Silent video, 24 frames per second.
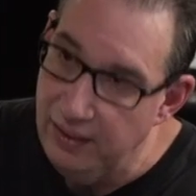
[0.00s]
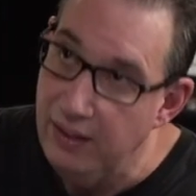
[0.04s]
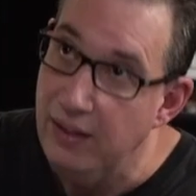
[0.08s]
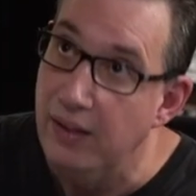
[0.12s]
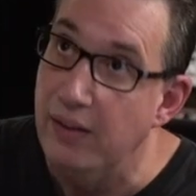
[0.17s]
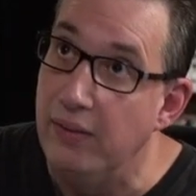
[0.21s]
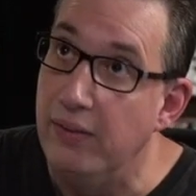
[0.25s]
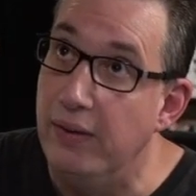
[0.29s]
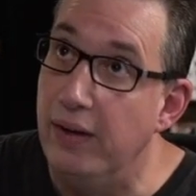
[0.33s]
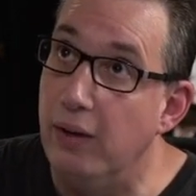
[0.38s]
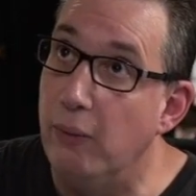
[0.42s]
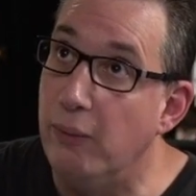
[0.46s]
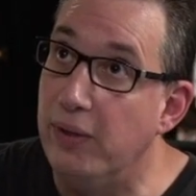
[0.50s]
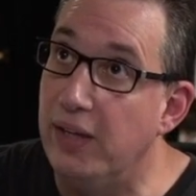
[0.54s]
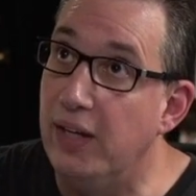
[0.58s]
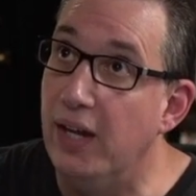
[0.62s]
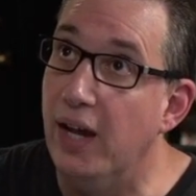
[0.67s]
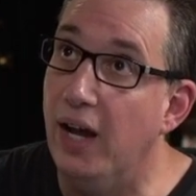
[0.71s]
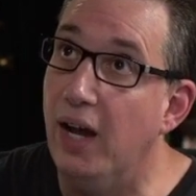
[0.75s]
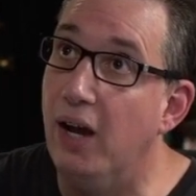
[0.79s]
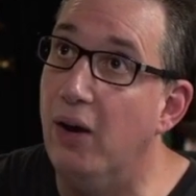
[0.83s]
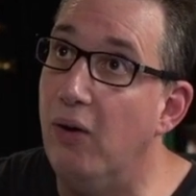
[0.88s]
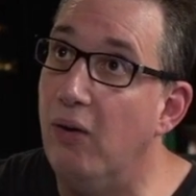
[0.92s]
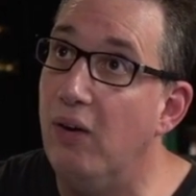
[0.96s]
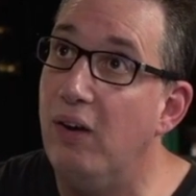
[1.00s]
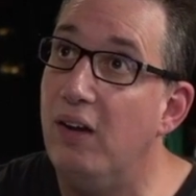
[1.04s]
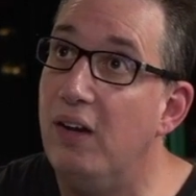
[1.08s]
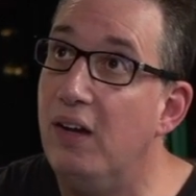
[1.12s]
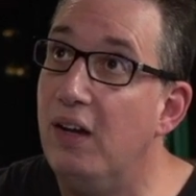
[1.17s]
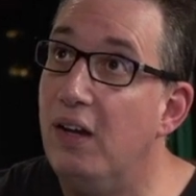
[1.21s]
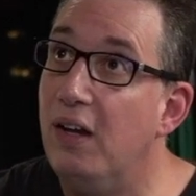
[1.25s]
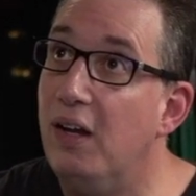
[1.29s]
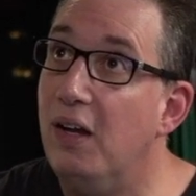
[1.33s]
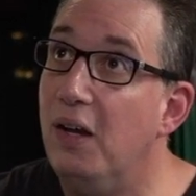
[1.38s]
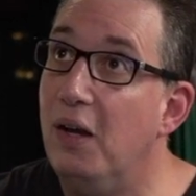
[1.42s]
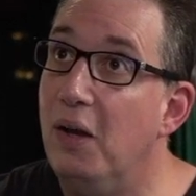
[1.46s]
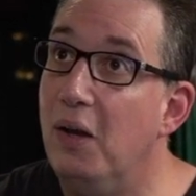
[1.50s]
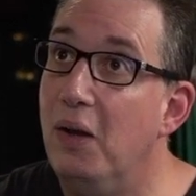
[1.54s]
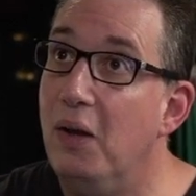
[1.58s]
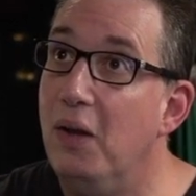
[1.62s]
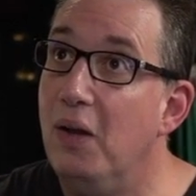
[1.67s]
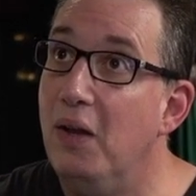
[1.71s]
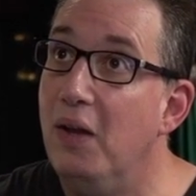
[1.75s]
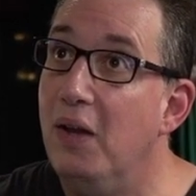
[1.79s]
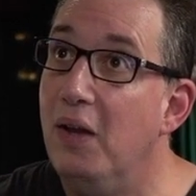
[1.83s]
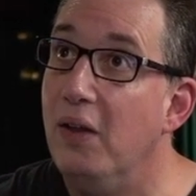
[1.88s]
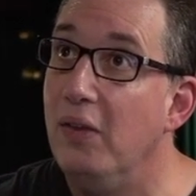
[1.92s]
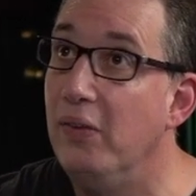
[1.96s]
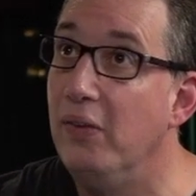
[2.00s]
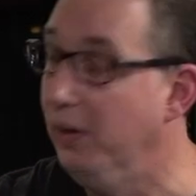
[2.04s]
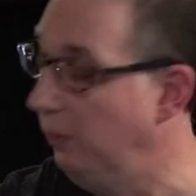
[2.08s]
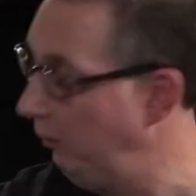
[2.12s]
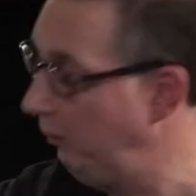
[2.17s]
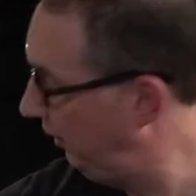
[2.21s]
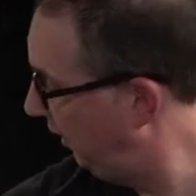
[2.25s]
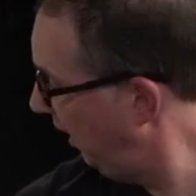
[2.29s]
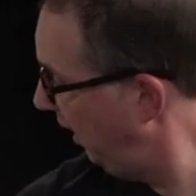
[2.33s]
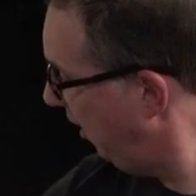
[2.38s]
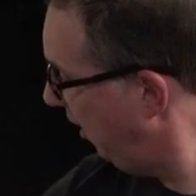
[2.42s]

There we go. There we go.